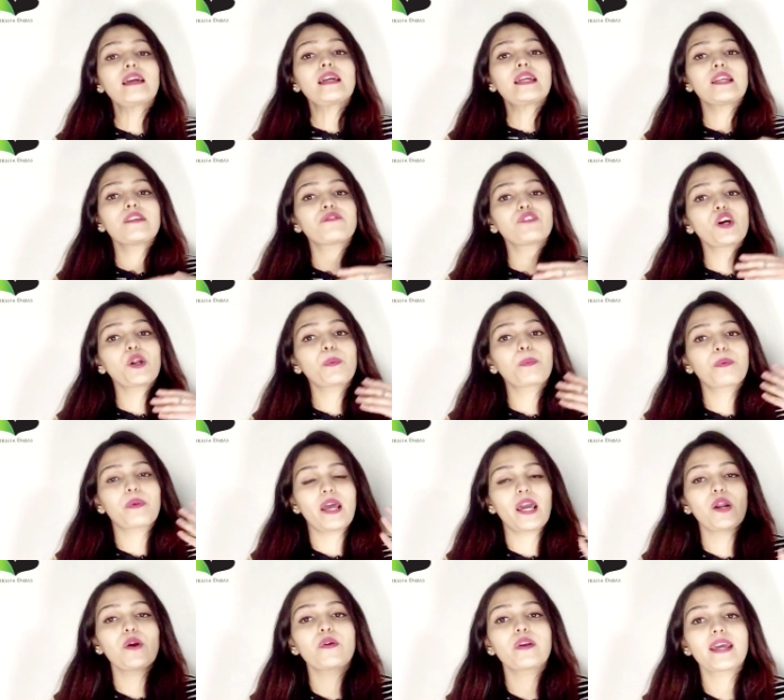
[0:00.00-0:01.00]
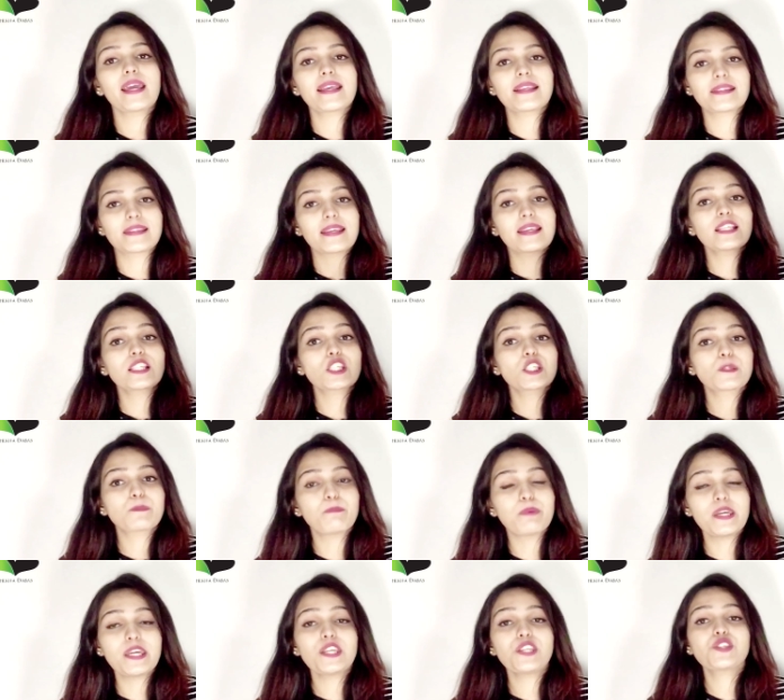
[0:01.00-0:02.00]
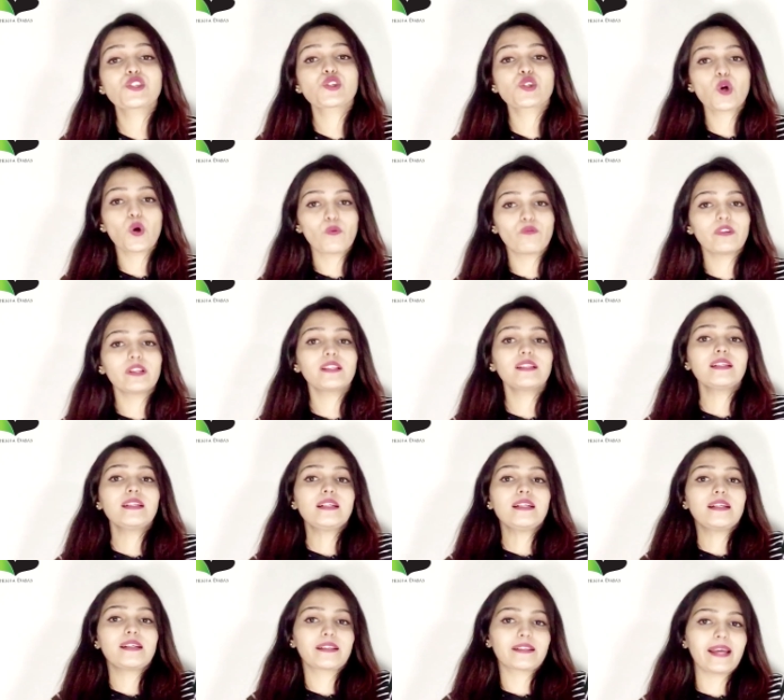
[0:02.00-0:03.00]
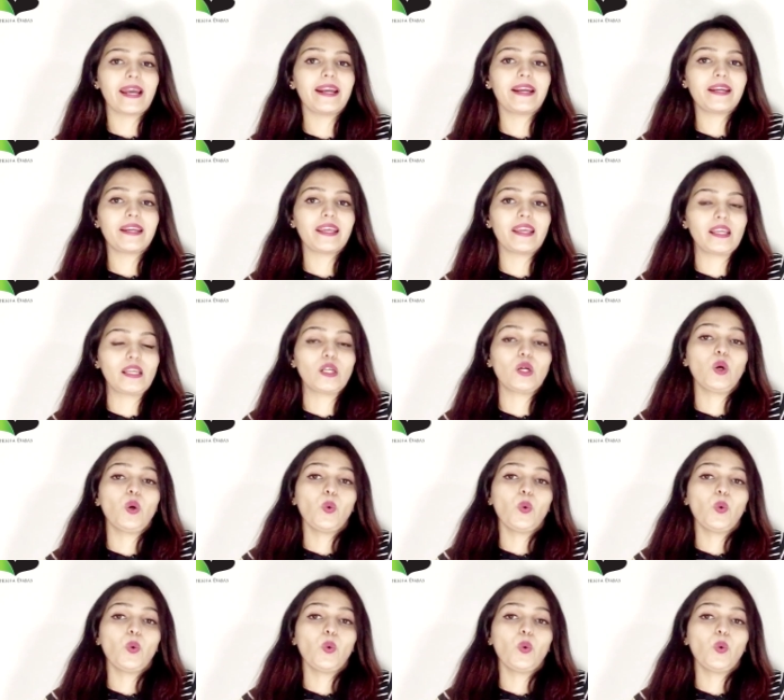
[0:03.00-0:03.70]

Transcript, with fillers: if you are prioritizing speech over writing